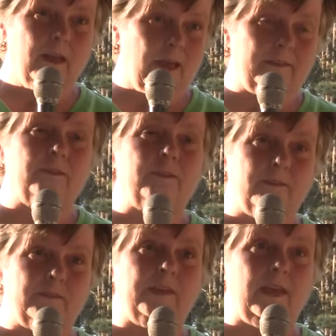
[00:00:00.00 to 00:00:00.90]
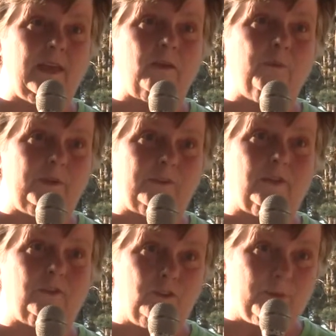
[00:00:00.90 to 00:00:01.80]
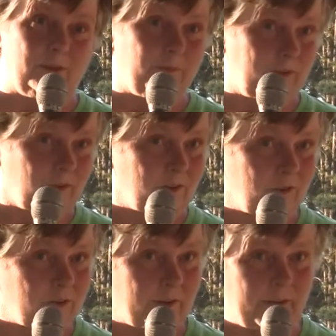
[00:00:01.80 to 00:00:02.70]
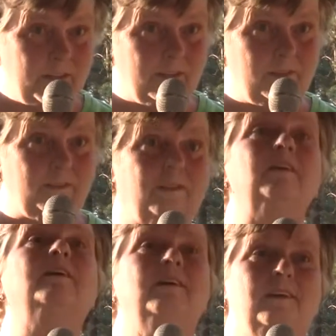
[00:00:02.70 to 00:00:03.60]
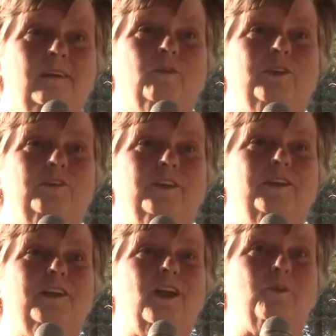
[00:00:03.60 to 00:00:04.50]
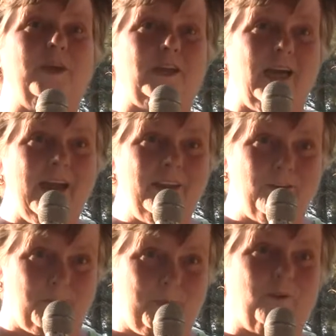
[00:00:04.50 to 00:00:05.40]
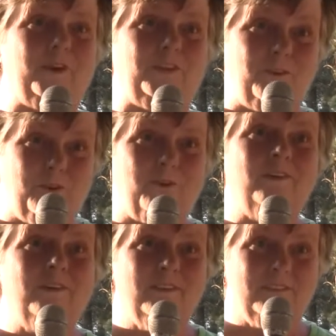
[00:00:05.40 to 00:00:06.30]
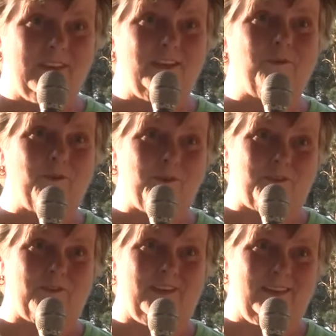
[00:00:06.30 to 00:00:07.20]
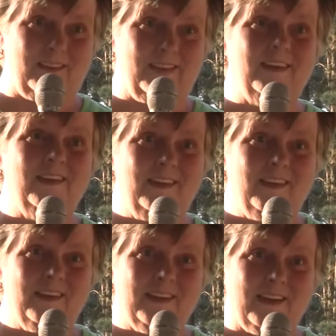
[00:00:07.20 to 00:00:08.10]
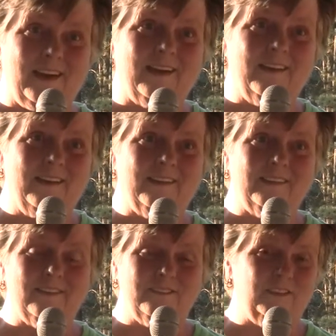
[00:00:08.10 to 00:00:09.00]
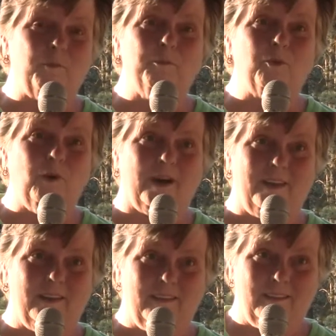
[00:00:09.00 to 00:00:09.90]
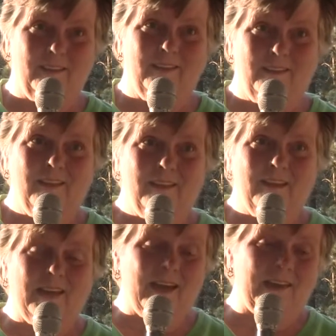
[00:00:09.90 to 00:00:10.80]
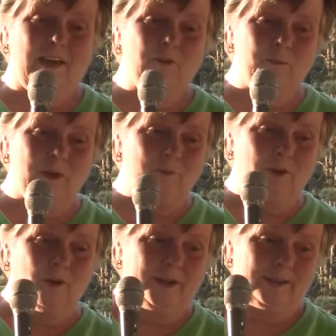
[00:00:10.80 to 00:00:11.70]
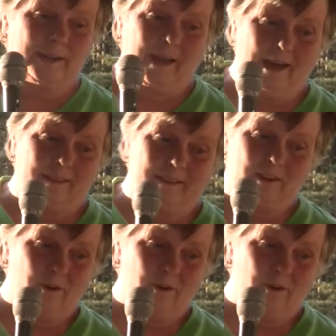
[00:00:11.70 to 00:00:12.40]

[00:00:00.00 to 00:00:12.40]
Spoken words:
And to this day, we still do it. We don't use our knees. We sit in our recliners, but we do say the rosary. Yeah, that's number 1. Yeah, and I remember going to Catholic